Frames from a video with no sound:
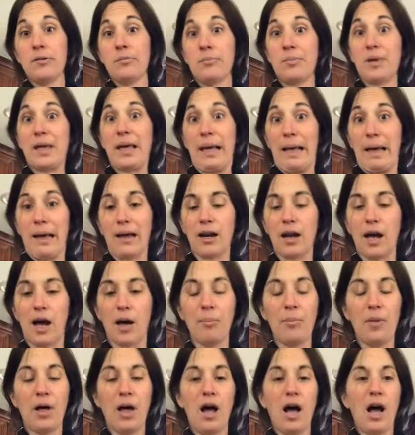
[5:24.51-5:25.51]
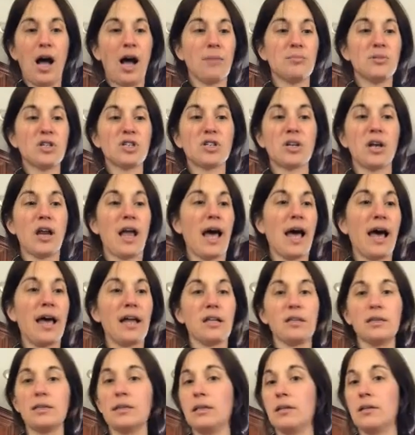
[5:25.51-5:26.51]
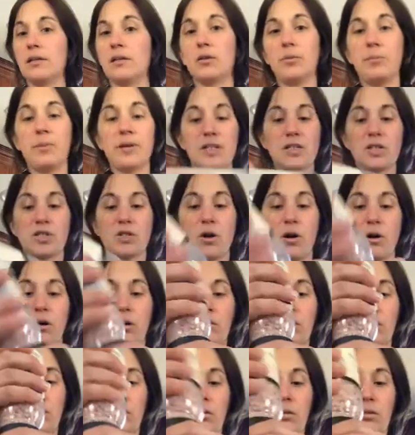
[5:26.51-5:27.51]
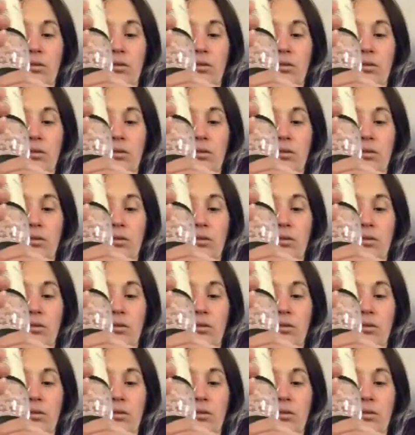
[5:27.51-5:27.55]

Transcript: be cut up, I'm just going to add a little bit of salt